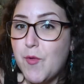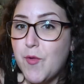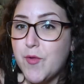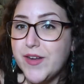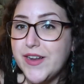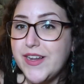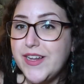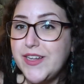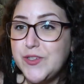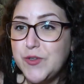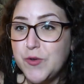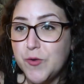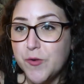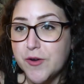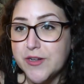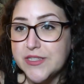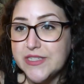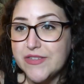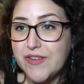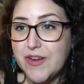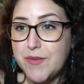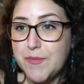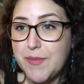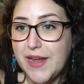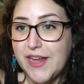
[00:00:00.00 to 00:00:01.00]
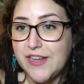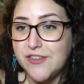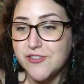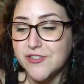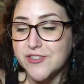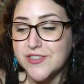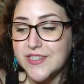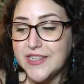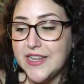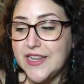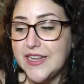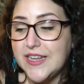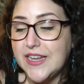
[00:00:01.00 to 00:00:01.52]
already 270
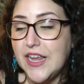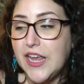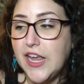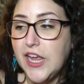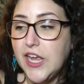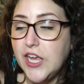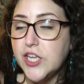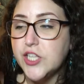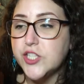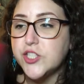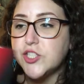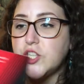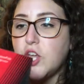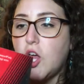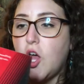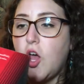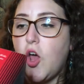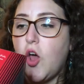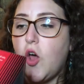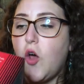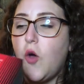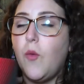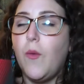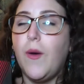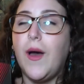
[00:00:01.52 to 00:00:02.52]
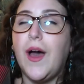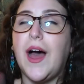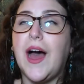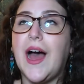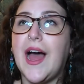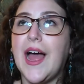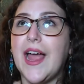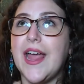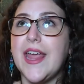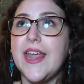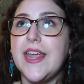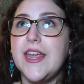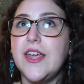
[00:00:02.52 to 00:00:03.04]
pages in. So
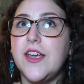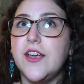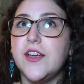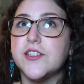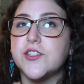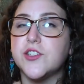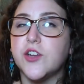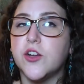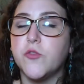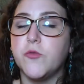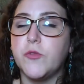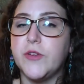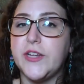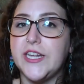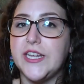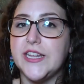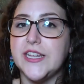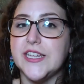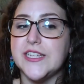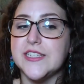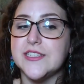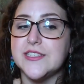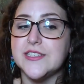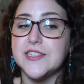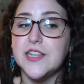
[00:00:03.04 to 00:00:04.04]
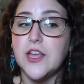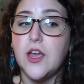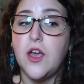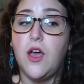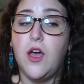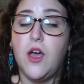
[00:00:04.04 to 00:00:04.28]
I started reading this